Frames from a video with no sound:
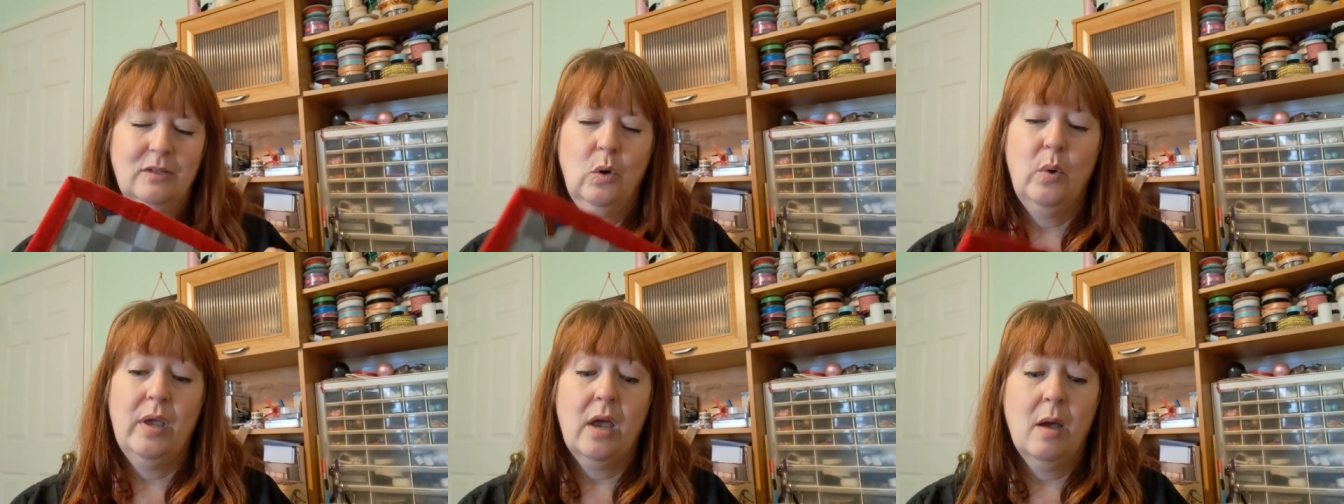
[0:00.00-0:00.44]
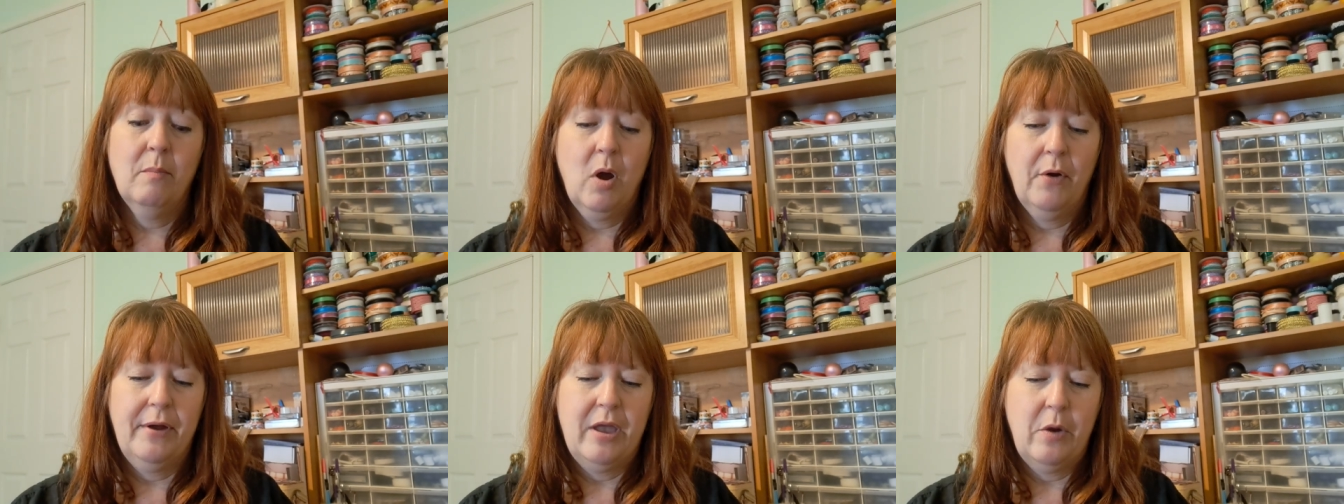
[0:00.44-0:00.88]
we got
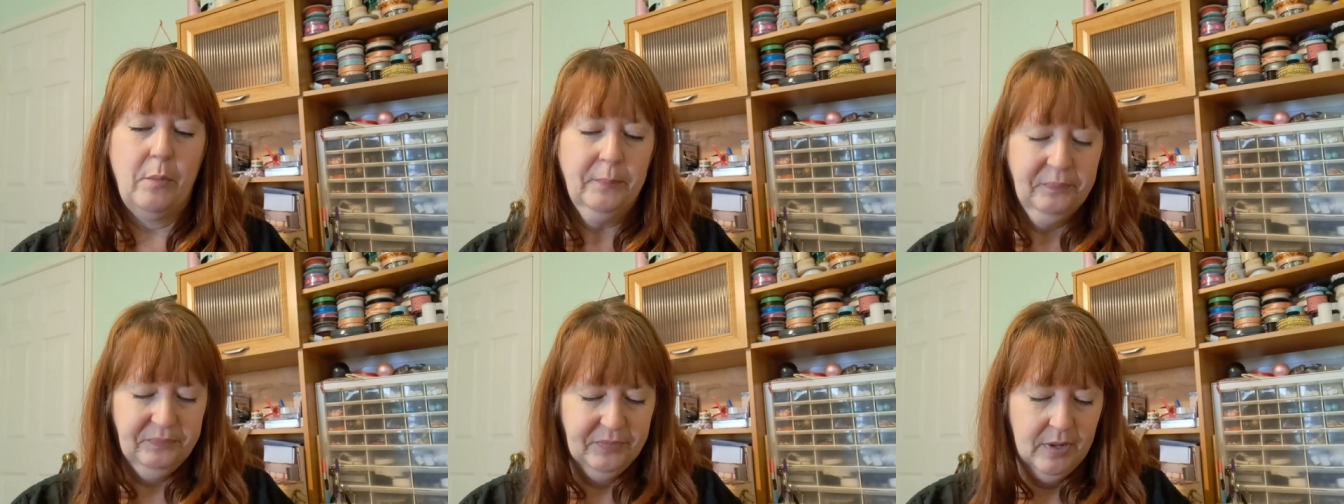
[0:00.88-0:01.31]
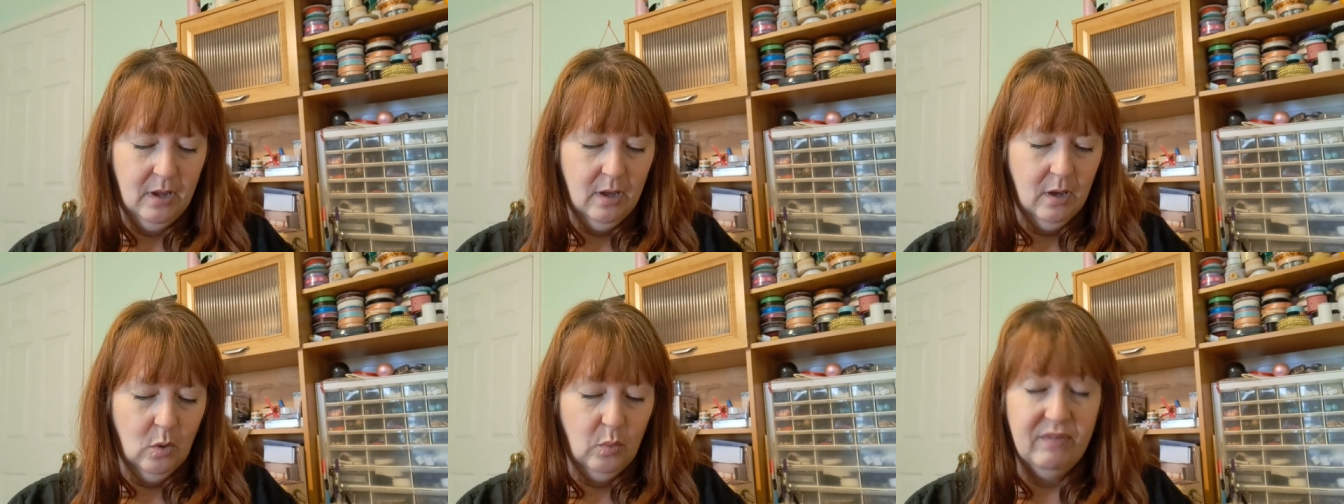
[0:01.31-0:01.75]
Mario.
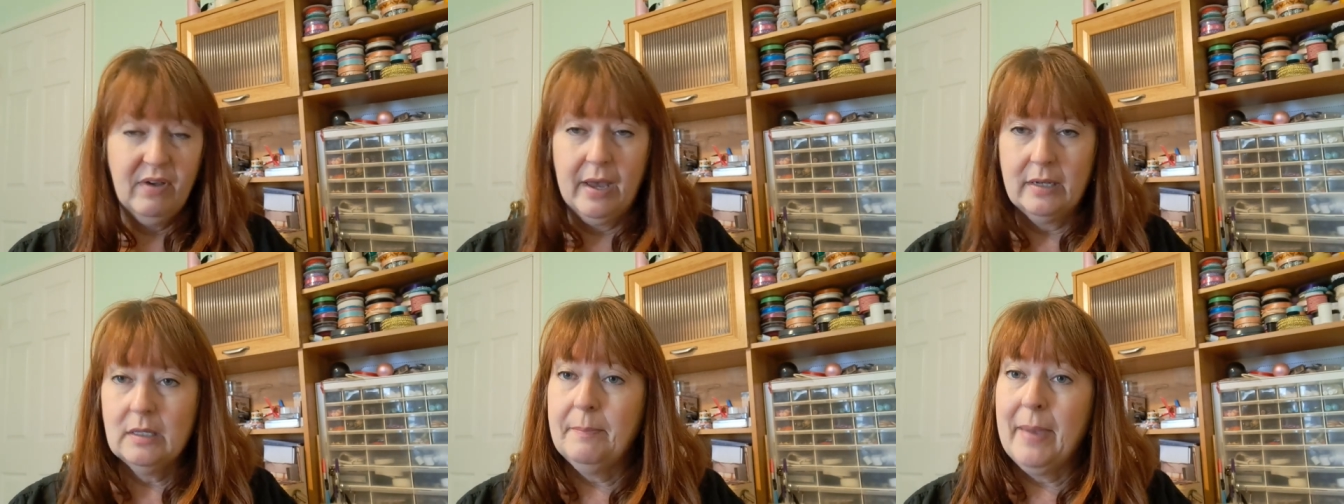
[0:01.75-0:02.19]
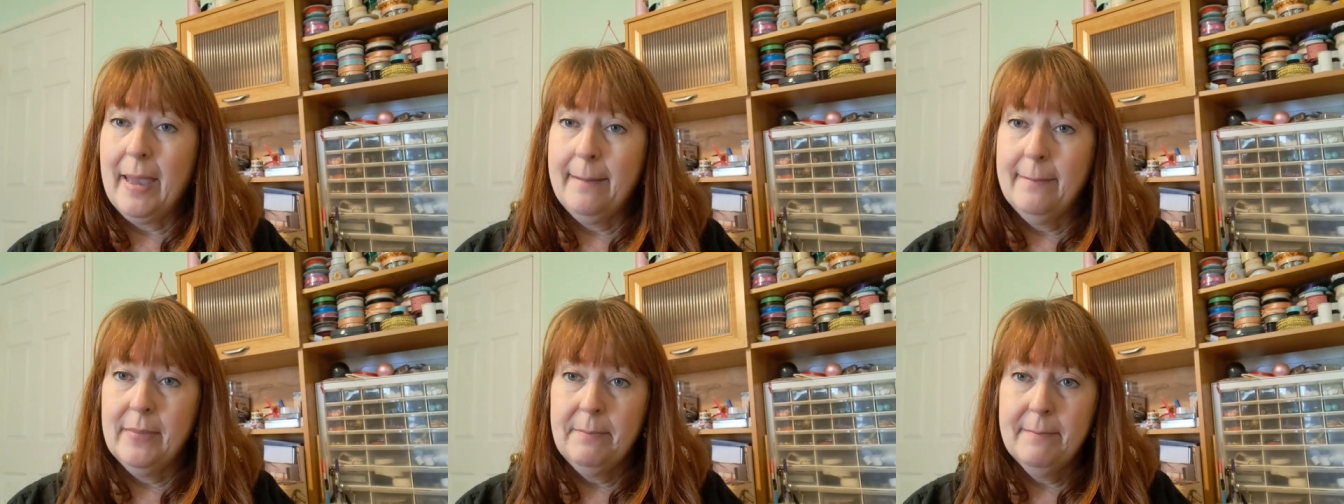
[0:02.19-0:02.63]
We've got the
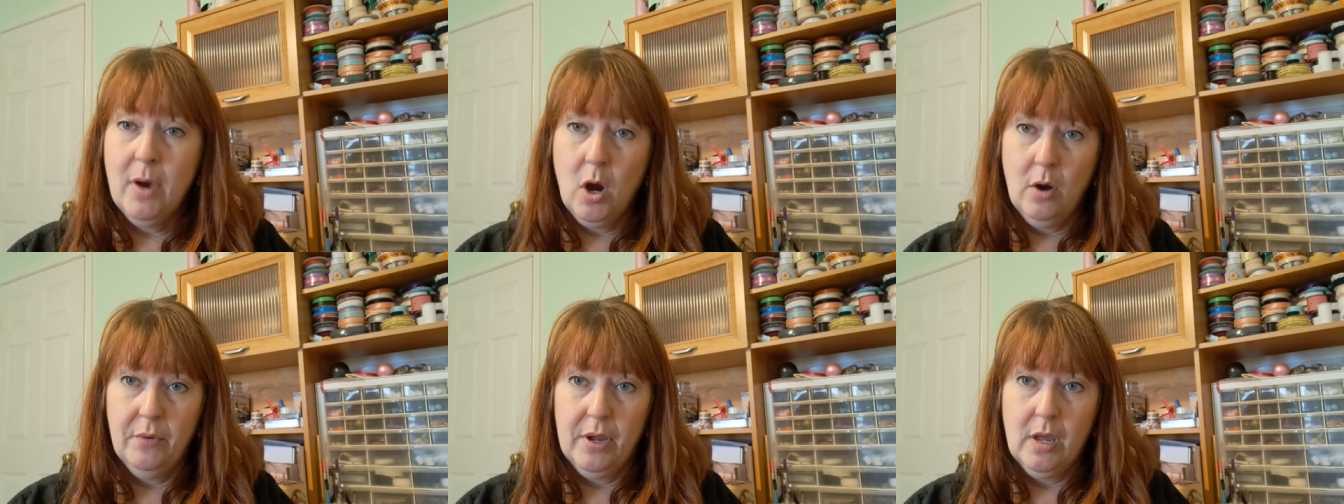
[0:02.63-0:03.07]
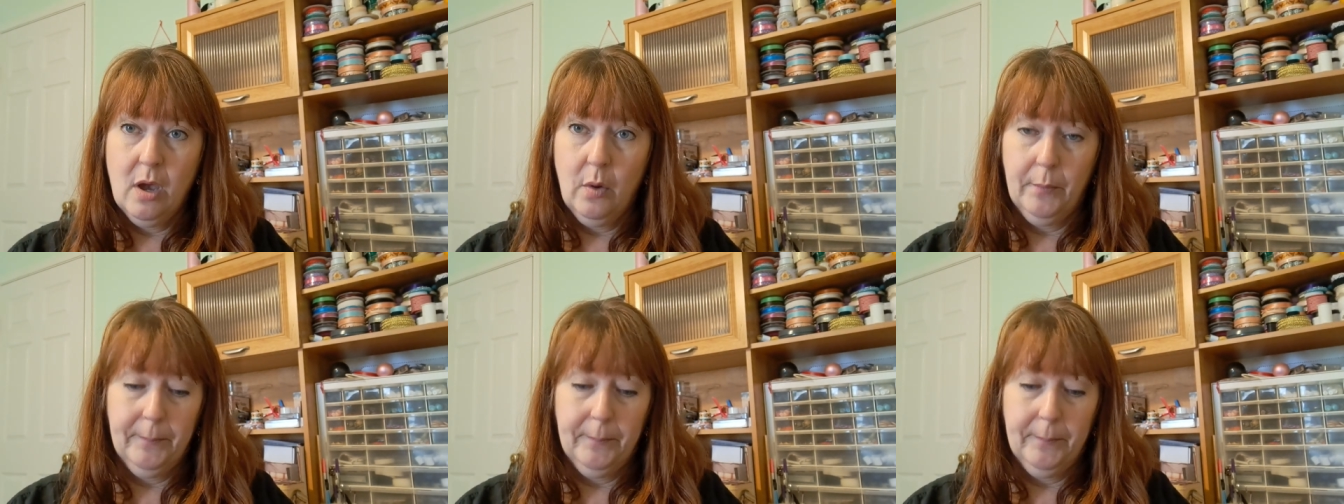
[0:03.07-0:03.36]
baby Mario.